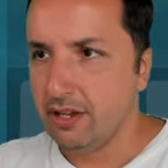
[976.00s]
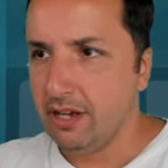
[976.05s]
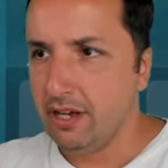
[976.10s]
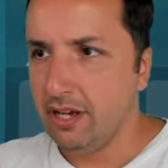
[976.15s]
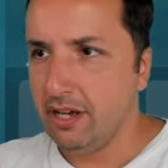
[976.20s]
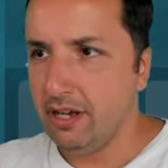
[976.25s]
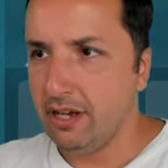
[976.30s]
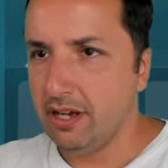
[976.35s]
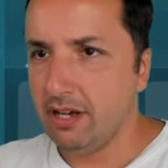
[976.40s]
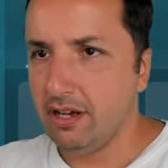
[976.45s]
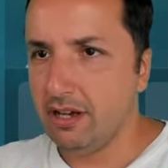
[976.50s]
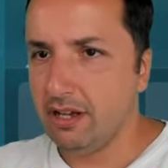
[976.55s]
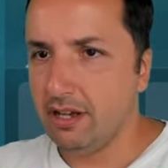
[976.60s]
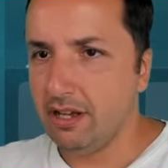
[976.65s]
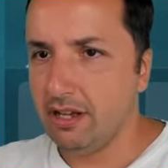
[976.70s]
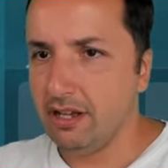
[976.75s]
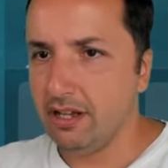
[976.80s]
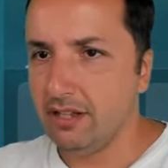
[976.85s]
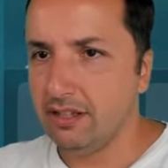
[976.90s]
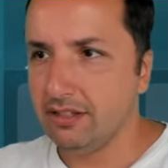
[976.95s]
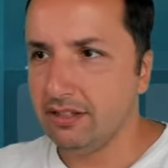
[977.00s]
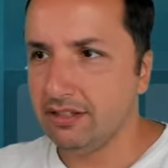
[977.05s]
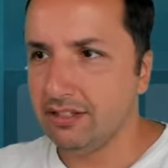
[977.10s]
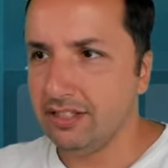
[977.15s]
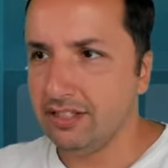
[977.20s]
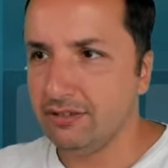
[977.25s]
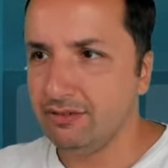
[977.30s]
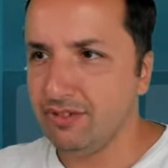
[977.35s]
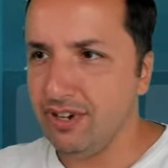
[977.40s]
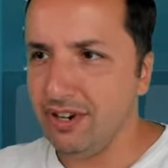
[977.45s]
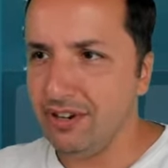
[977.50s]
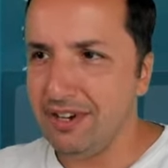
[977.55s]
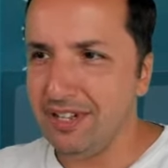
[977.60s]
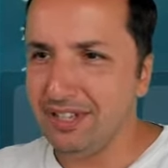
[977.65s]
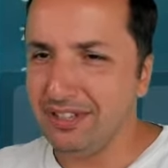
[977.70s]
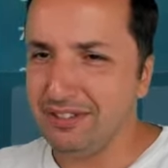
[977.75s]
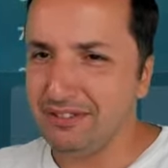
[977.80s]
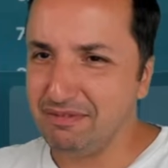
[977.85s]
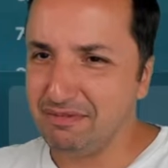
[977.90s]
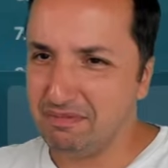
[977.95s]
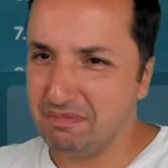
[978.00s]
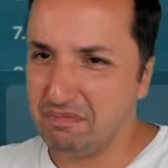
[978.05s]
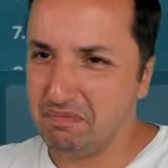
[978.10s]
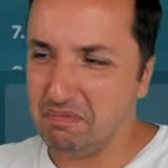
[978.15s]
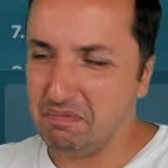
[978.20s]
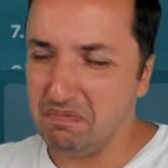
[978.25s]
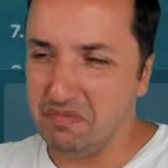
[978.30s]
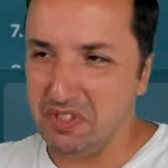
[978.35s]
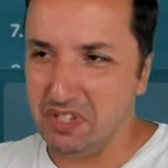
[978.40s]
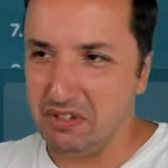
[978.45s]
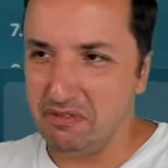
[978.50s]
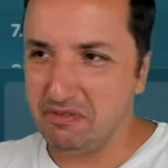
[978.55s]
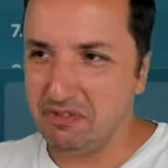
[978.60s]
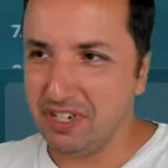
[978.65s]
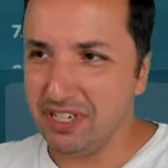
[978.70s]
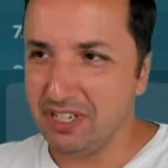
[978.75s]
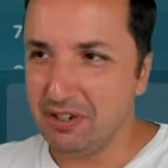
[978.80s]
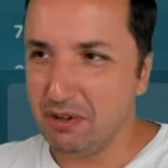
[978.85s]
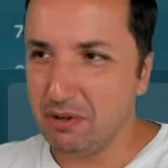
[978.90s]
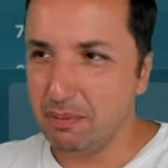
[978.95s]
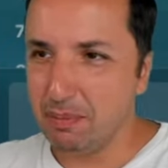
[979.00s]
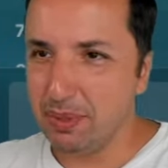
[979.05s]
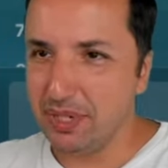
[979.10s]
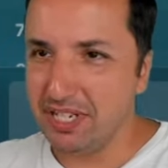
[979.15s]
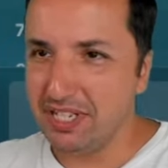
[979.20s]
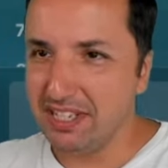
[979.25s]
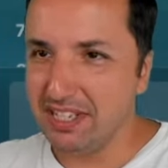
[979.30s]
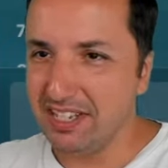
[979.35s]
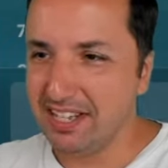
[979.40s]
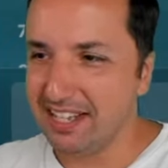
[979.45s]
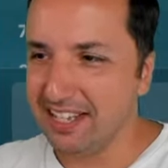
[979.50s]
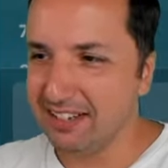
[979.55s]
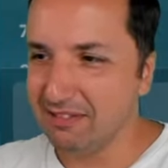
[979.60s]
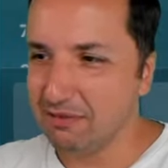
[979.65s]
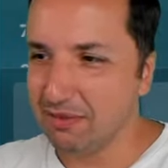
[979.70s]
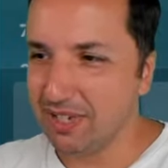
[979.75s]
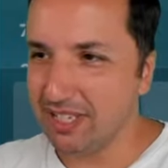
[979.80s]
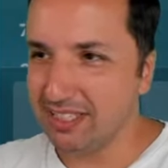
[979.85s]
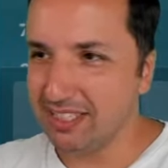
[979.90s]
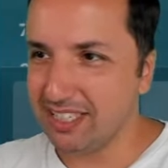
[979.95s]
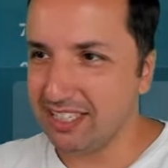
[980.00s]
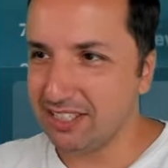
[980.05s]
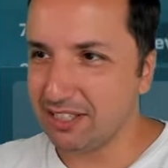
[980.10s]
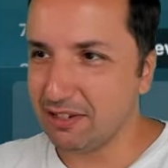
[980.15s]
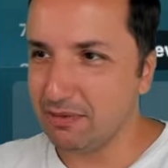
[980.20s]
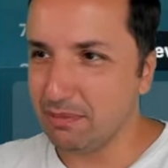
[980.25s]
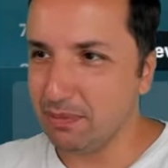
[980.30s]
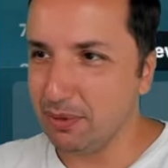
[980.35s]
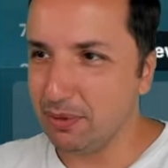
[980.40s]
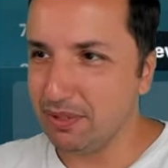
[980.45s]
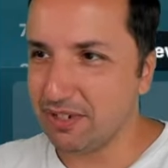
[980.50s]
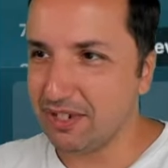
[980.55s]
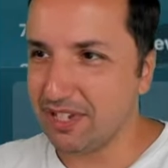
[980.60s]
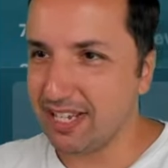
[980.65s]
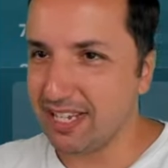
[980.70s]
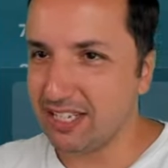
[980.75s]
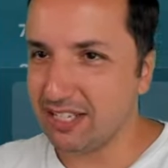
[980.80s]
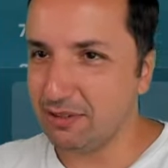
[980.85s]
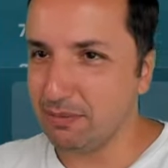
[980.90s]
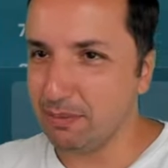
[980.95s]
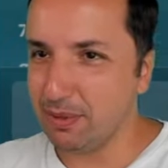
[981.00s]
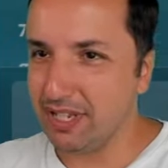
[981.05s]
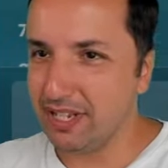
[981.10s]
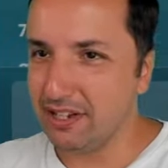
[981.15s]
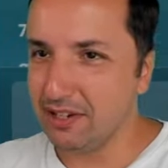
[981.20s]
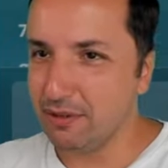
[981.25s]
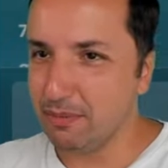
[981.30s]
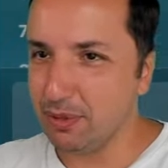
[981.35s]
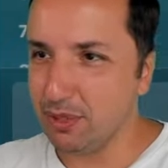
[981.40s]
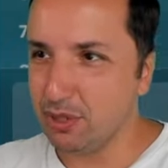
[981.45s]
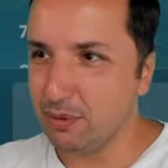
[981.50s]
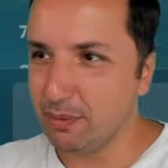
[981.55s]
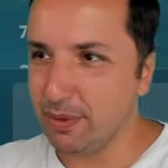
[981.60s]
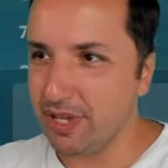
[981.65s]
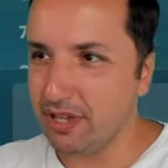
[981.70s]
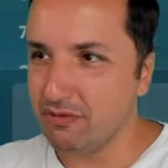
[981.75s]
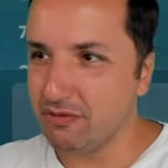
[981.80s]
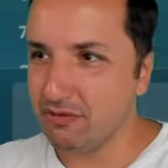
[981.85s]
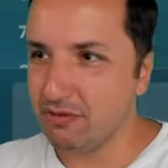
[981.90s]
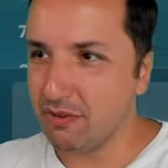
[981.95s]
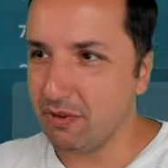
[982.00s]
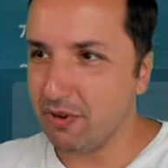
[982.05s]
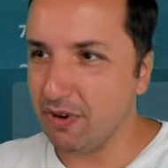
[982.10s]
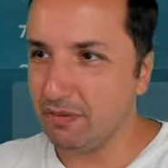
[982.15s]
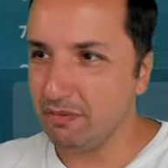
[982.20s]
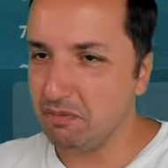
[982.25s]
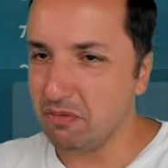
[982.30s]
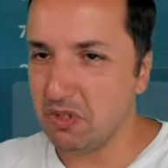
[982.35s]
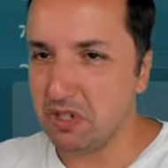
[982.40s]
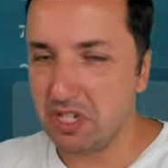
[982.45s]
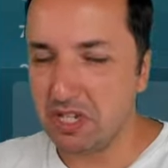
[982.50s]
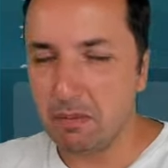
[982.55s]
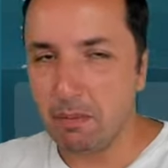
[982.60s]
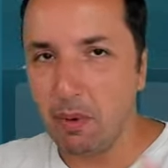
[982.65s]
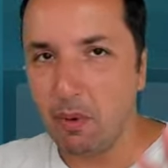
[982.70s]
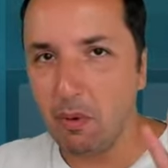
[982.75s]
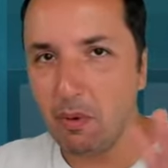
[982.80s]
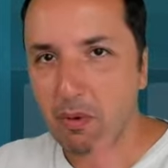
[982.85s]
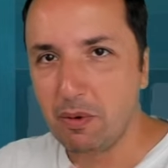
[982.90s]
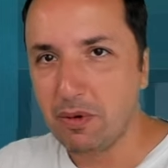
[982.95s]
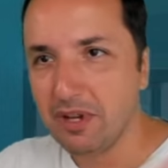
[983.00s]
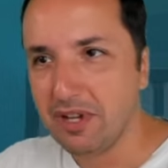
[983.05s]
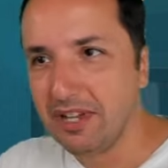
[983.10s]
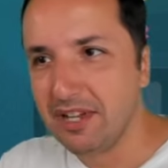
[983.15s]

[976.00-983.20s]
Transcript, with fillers: And a very different opening. What this computer says to play here. Bishop a four. Simple.